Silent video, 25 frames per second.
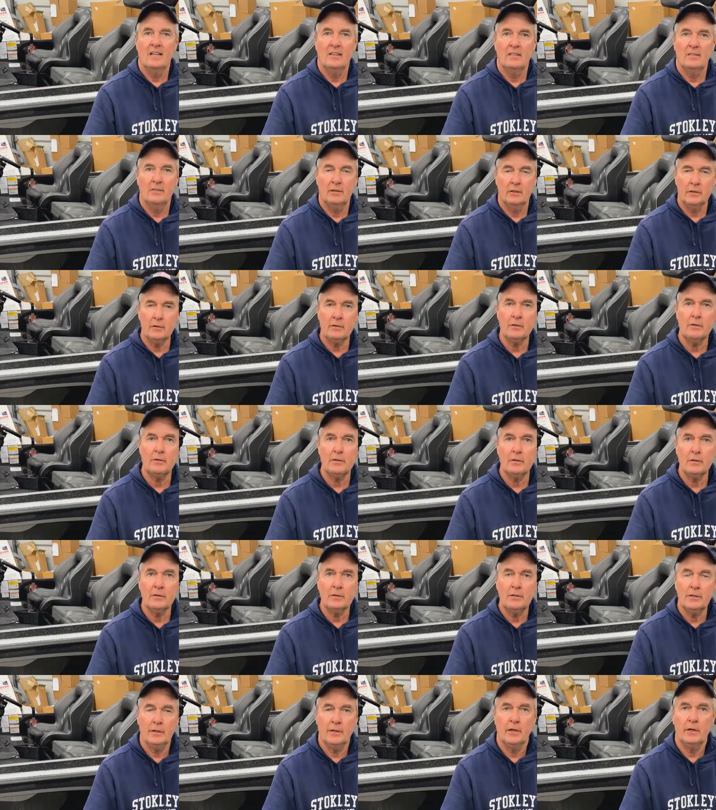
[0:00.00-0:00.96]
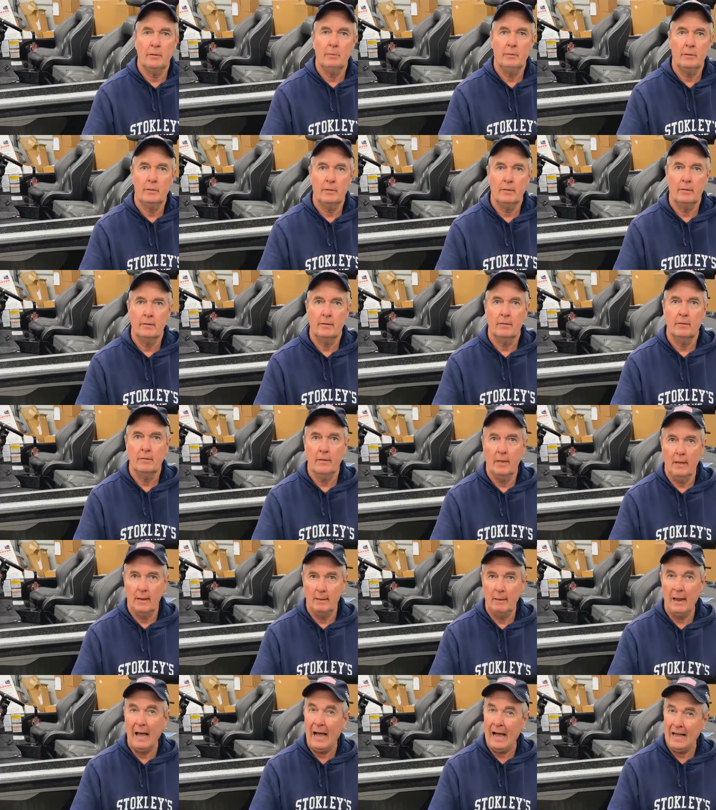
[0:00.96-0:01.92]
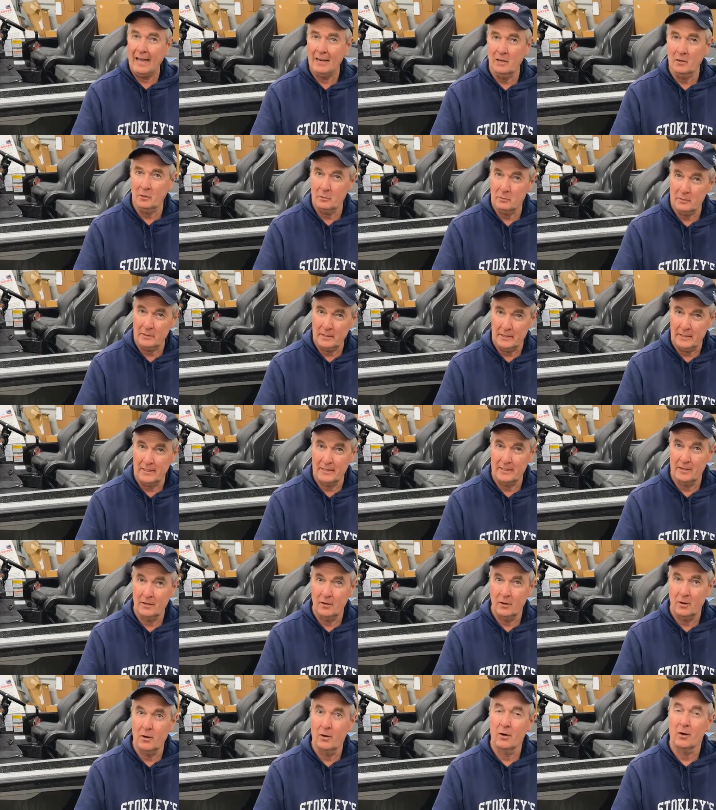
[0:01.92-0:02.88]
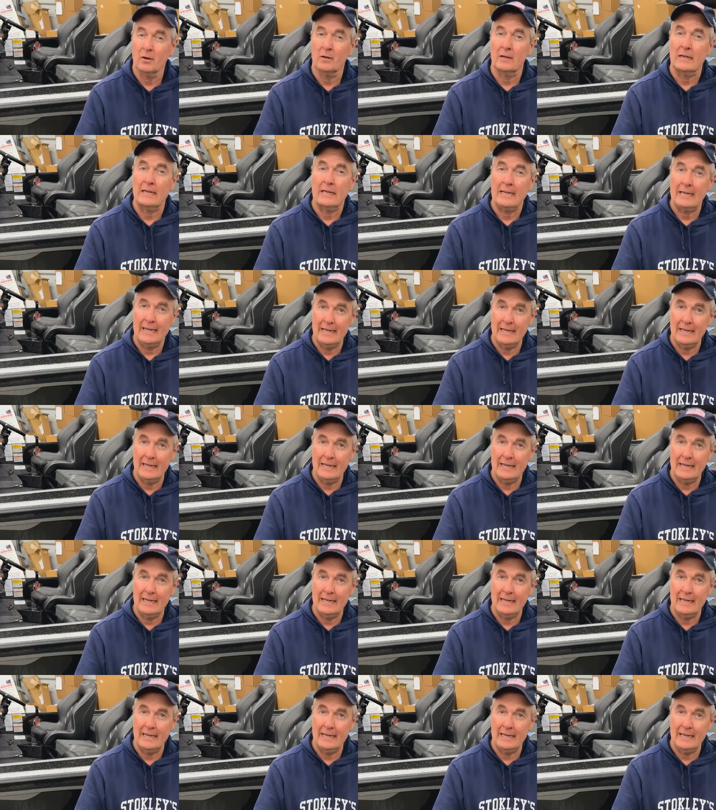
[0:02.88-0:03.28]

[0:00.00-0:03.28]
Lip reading: This is a tip that I don't think hardly